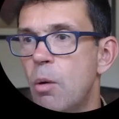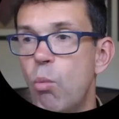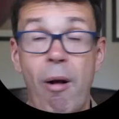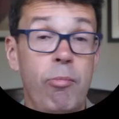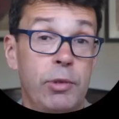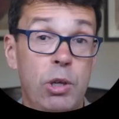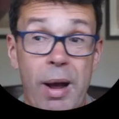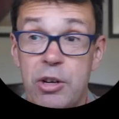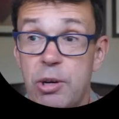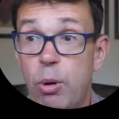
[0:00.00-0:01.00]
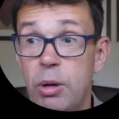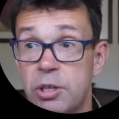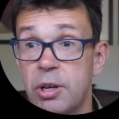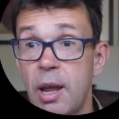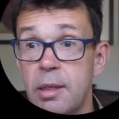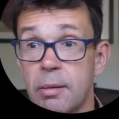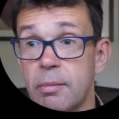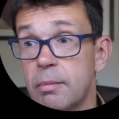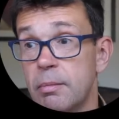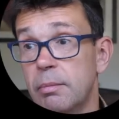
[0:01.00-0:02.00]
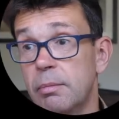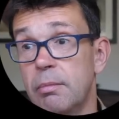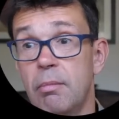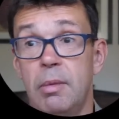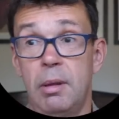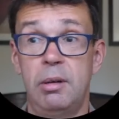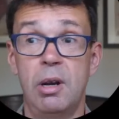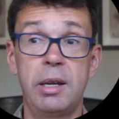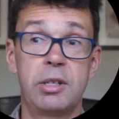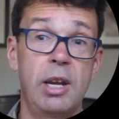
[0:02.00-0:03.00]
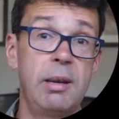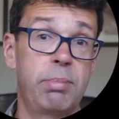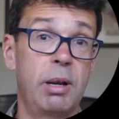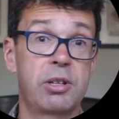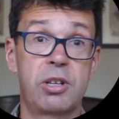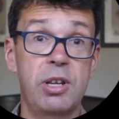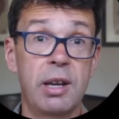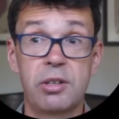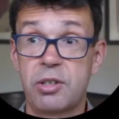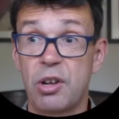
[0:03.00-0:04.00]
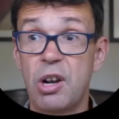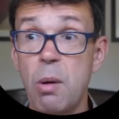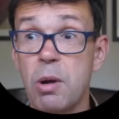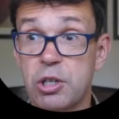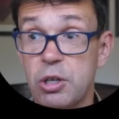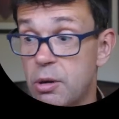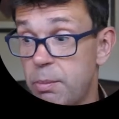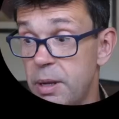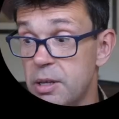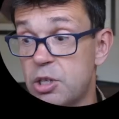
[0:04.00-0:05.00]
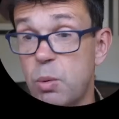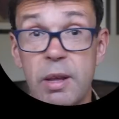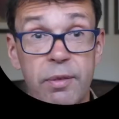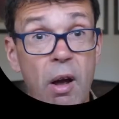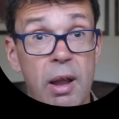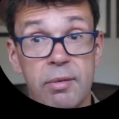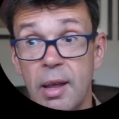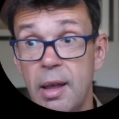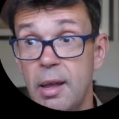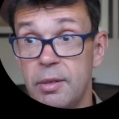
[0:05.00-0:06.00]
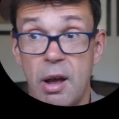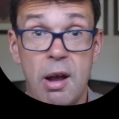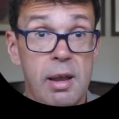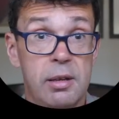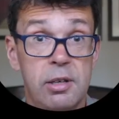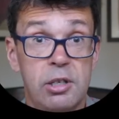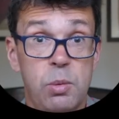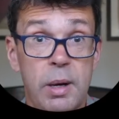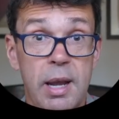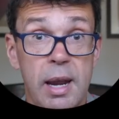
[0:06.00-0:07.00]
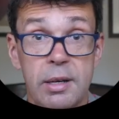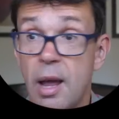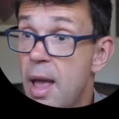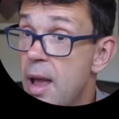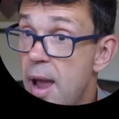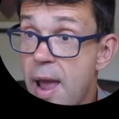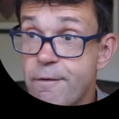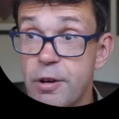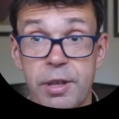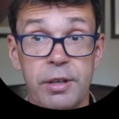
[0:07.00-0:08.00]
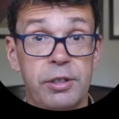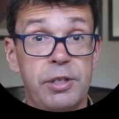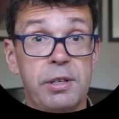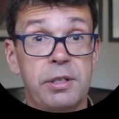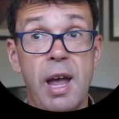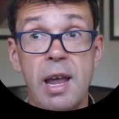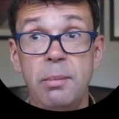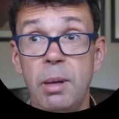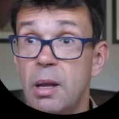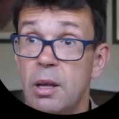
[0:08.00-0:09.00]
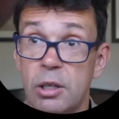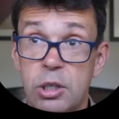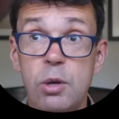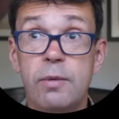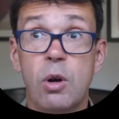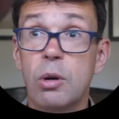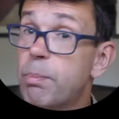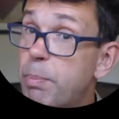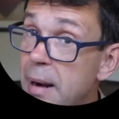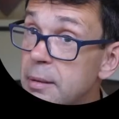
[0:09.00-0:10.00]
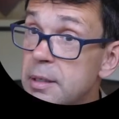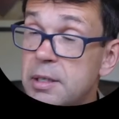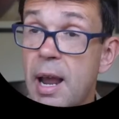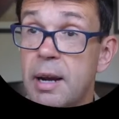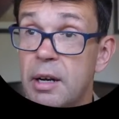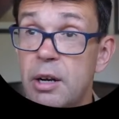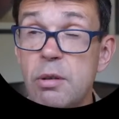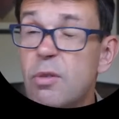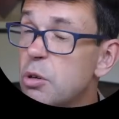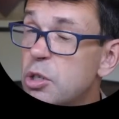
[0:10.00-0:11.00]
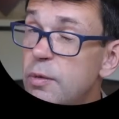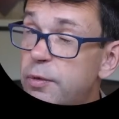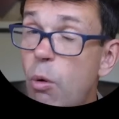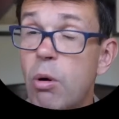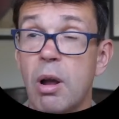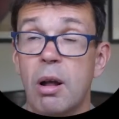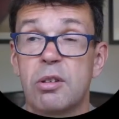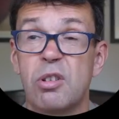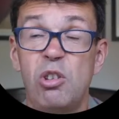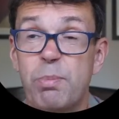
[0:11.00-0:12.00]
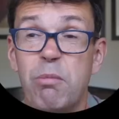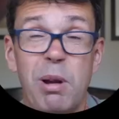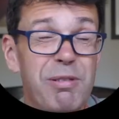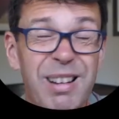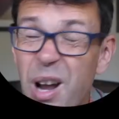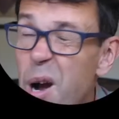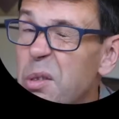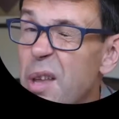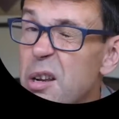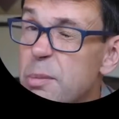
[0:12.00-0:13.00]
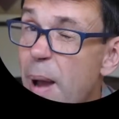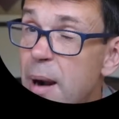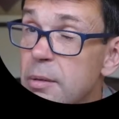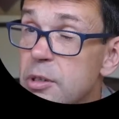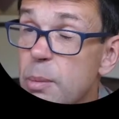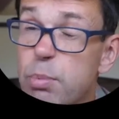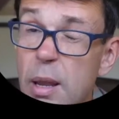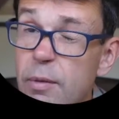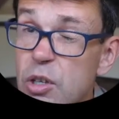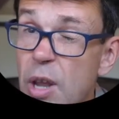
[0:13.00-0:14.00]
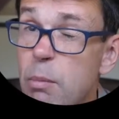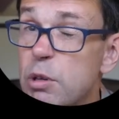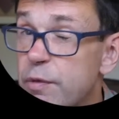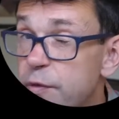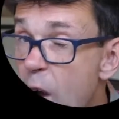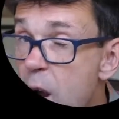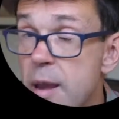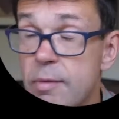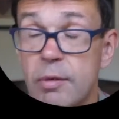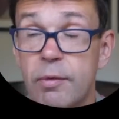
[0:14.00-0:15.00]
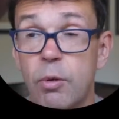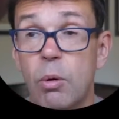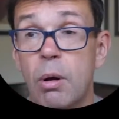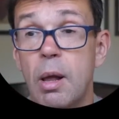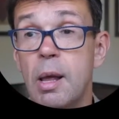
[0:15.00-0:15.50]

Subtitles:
Well, you add your points together. 19 plus 6, the lowest you could be is 25. The highest is 28. Everything says game. You've got a balanced hand. I know you've got 2 4-card suits, but we regard that as balanced. The previous hand was 5 and 4.